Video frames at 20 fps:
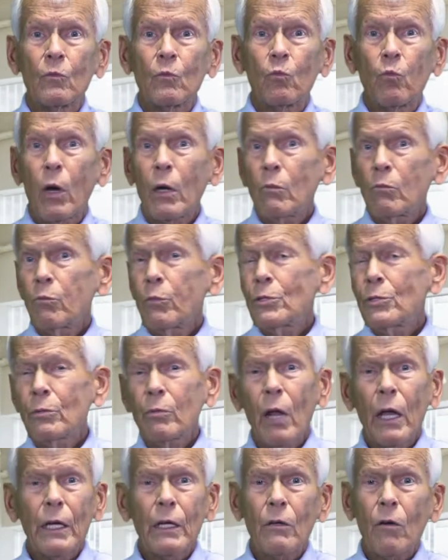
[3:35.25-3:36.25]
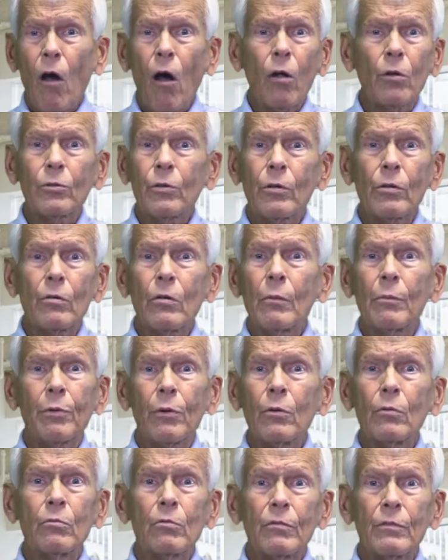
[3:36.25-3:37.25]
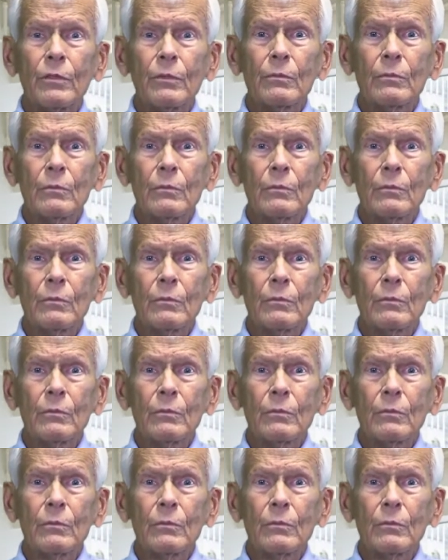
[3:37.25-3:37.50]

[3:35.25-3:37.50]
what would you like altered or improved?